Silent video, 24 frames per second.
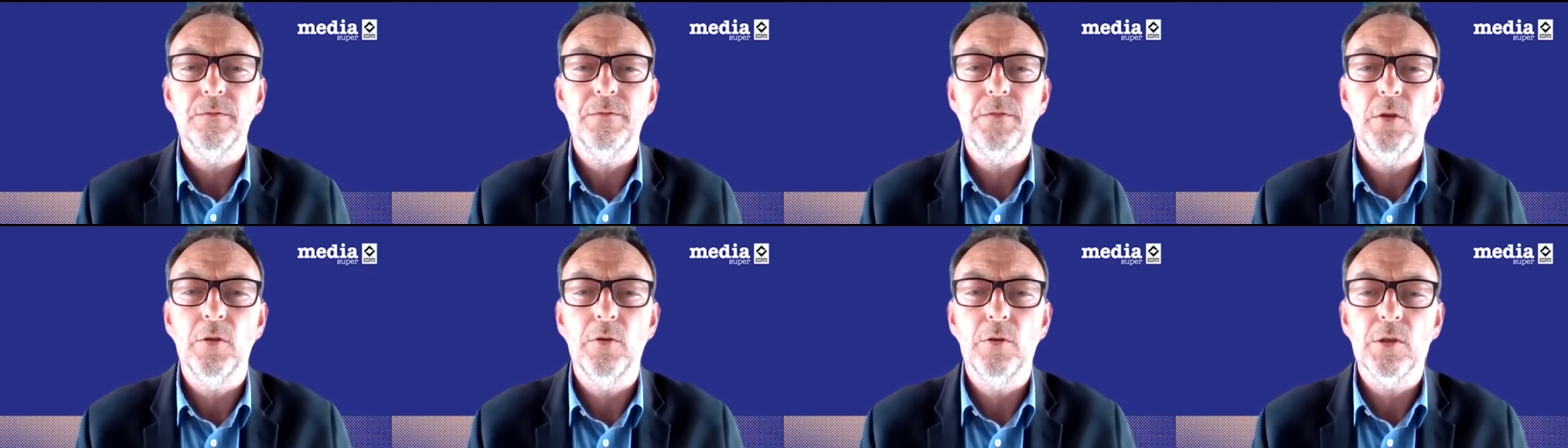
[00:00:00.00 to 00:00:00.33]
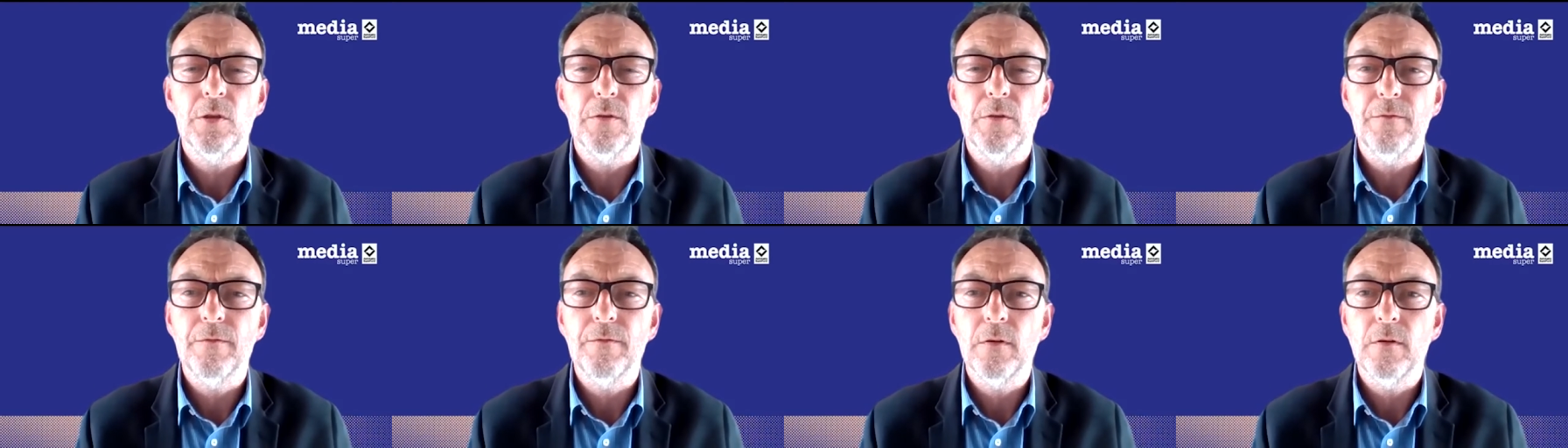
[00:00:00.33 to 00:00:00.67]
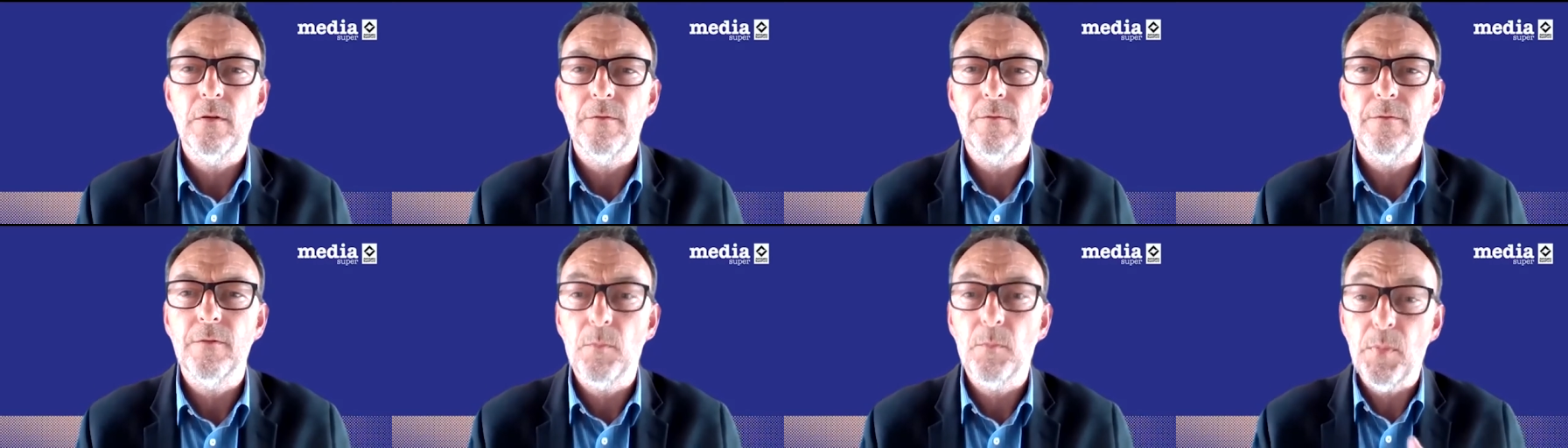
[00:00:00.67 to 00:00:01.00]
future
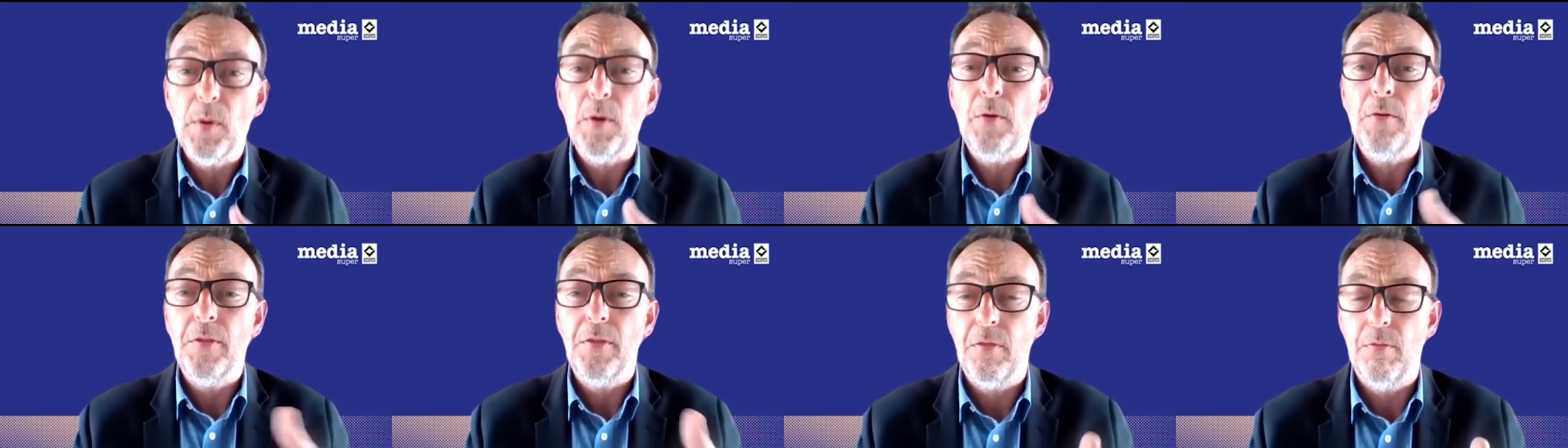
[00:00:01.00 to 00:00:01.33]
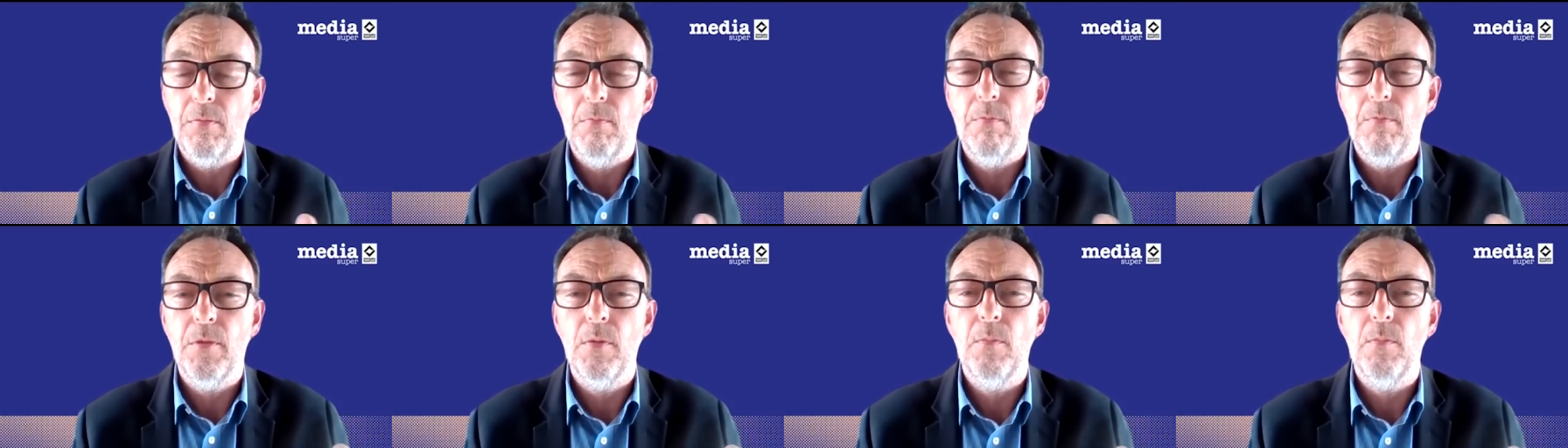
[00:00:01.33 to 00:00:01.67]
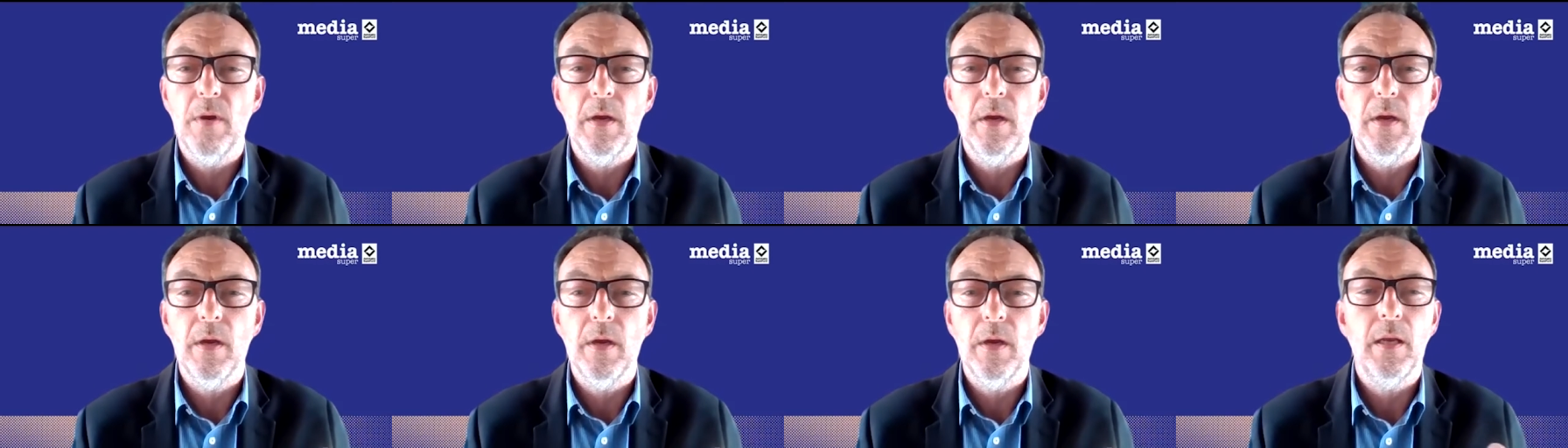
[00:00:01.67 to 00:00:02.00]
for, for both the
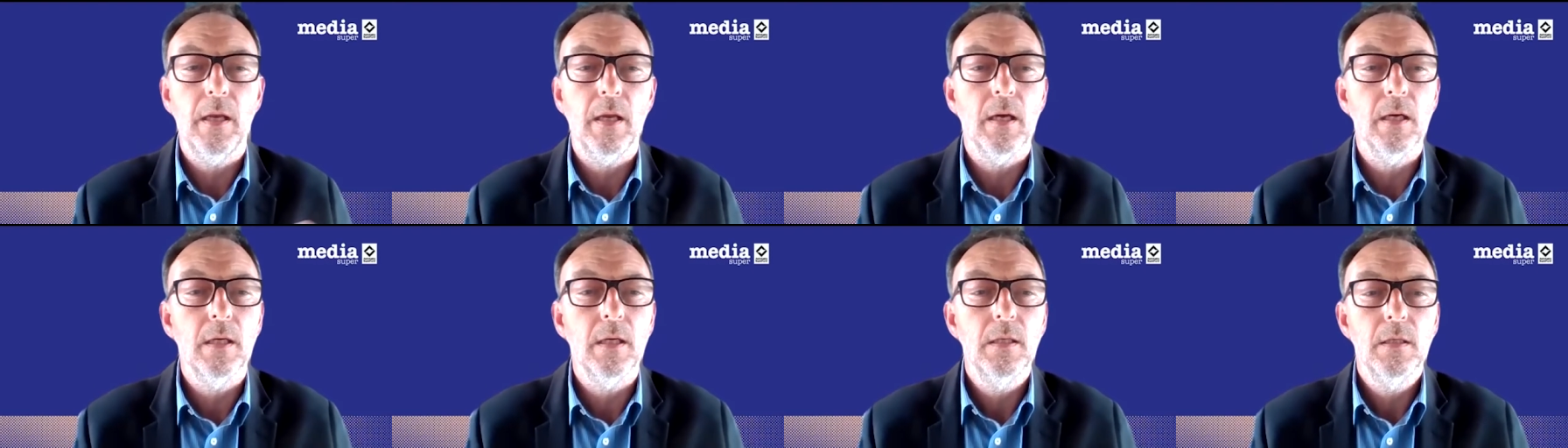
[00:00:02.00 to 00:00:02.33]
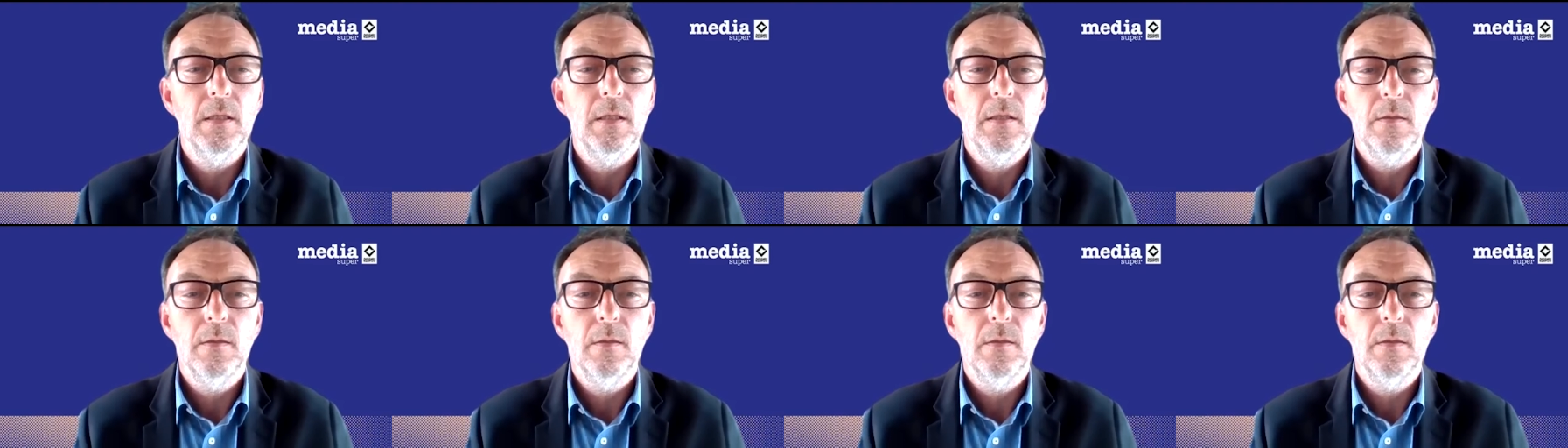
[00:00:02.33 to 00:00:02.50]
media,